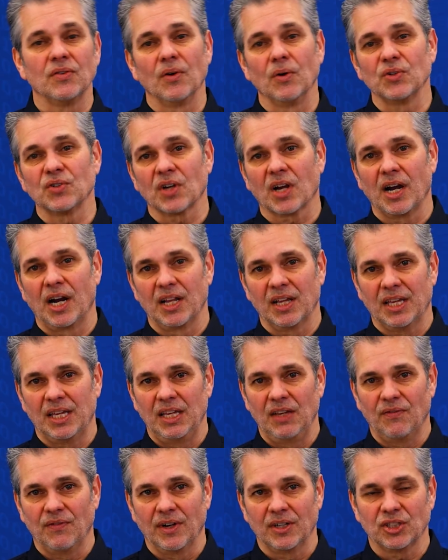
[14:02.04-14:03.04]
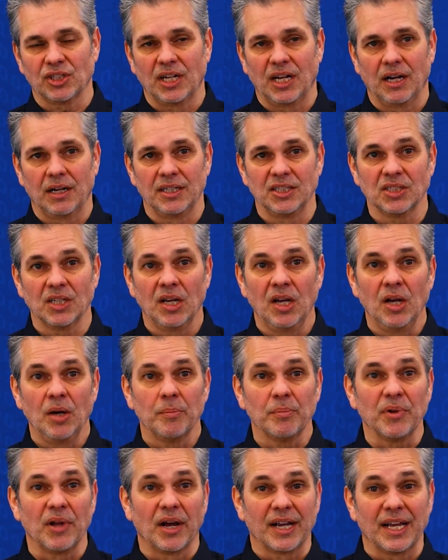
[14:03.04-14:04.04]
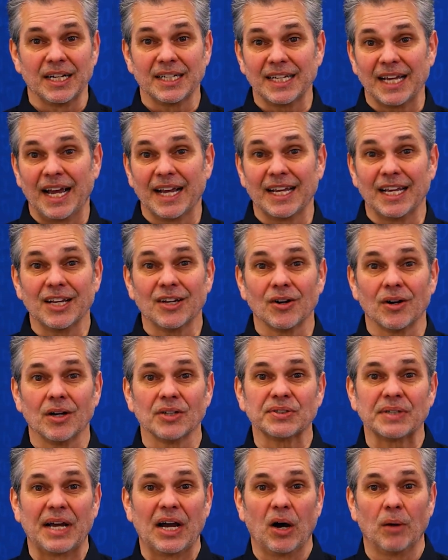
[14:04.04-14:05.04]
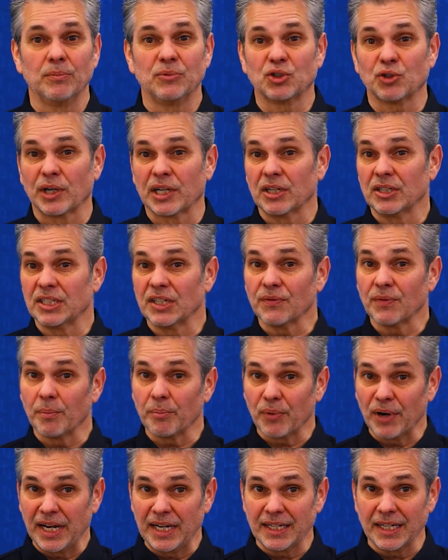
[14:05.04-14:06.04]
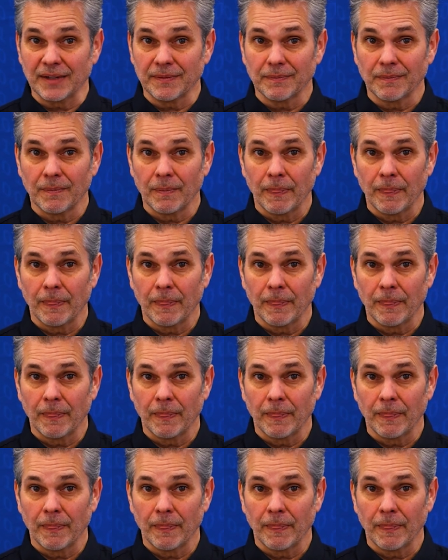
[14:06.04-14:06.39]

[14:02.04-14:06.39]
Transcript: those are kind of key functionalities. Plugin tagging could also help trigger different branding.